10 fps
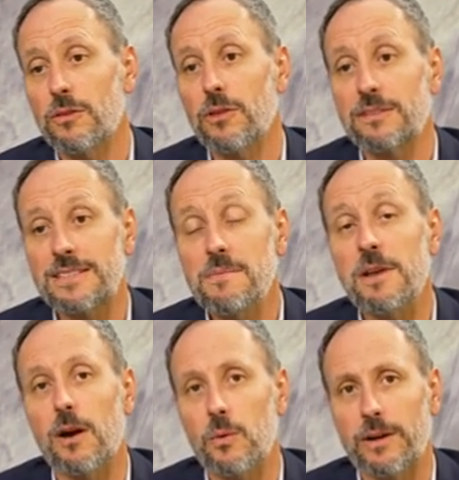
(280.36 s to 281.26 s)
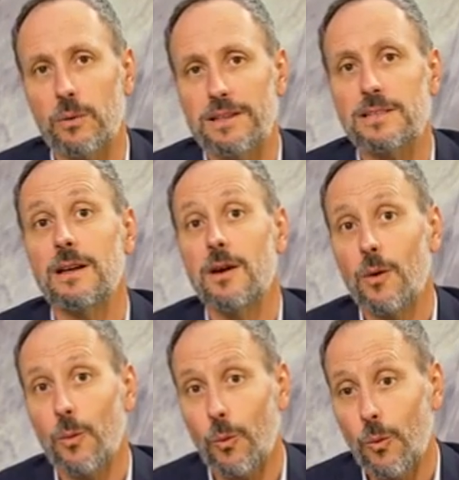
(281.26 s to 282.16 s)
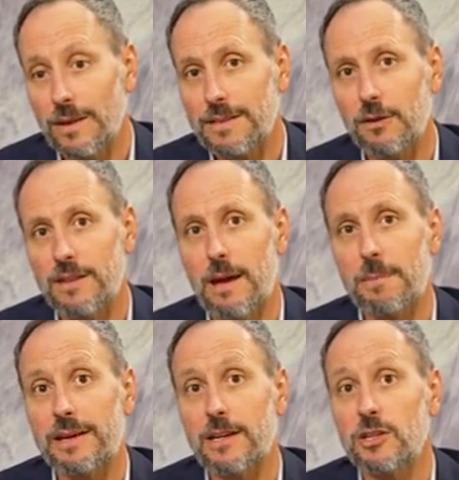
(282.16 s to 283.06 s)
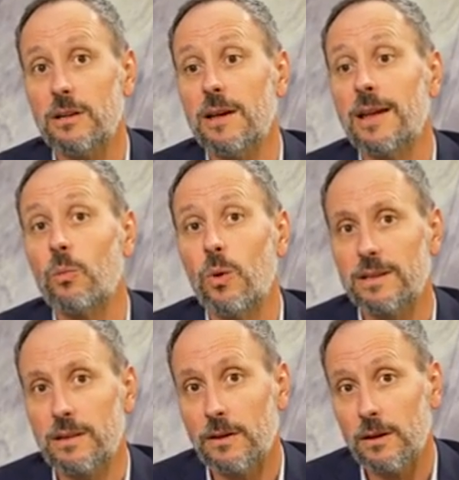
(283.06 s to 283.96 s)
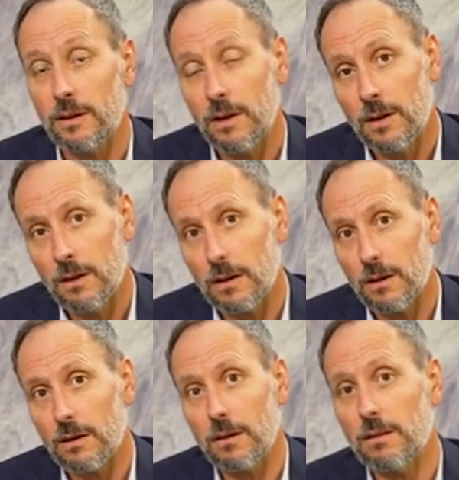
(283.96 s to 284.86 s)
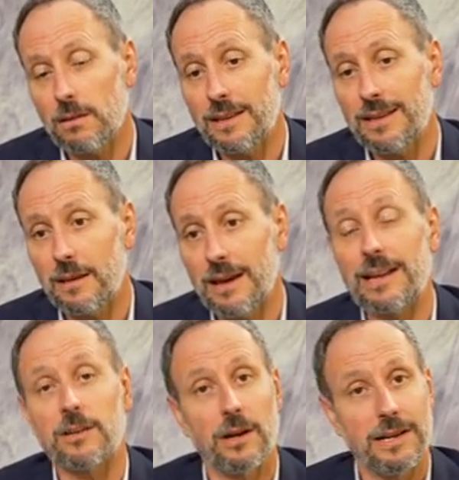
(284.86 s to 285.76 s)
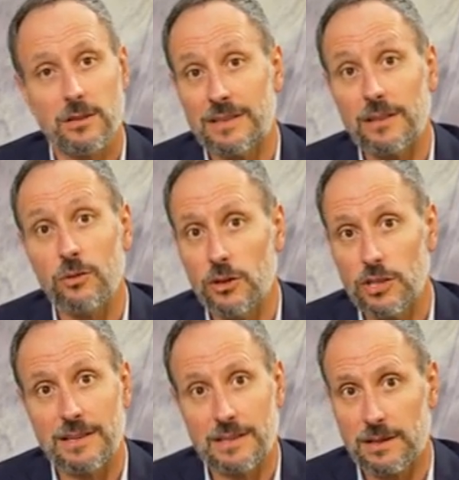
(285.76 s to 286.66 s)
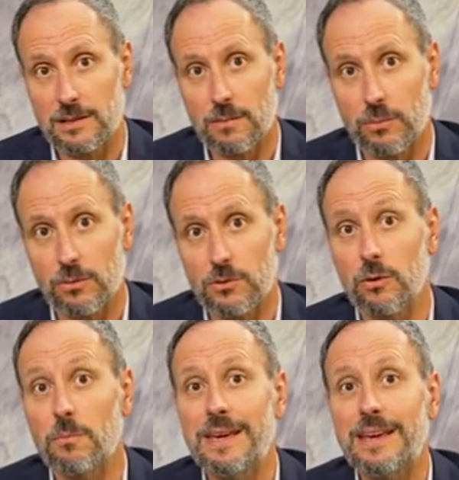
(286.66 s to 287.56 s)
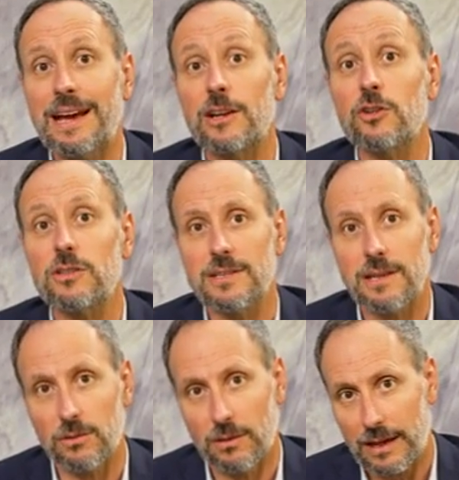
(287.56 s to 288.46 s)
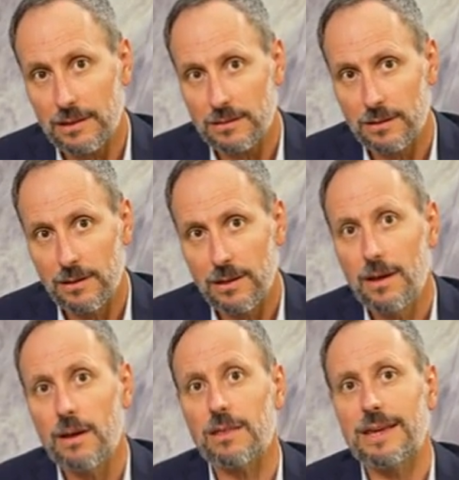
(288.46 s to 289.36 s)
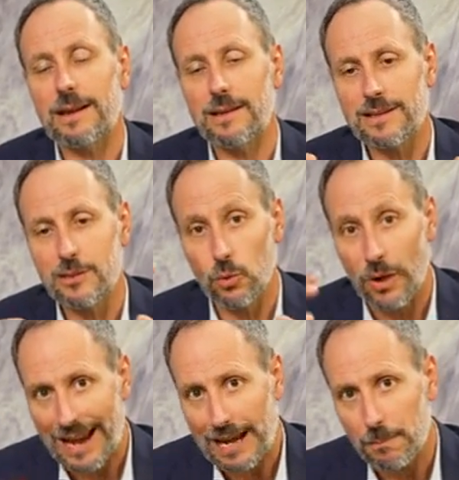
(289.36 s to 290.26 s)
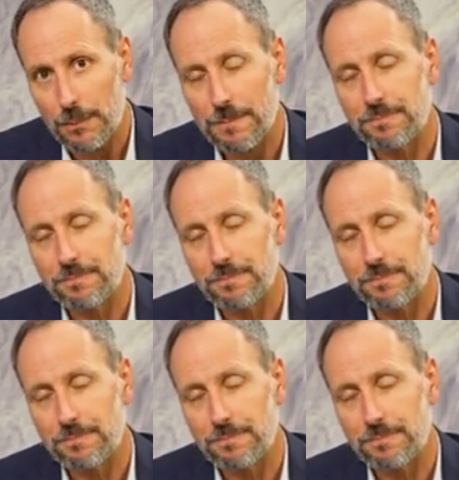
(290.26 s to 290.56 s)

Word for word: the similar request, whatever the application and whatever the electrolyzer technology as an example. So being agnostic to that, the idea is to help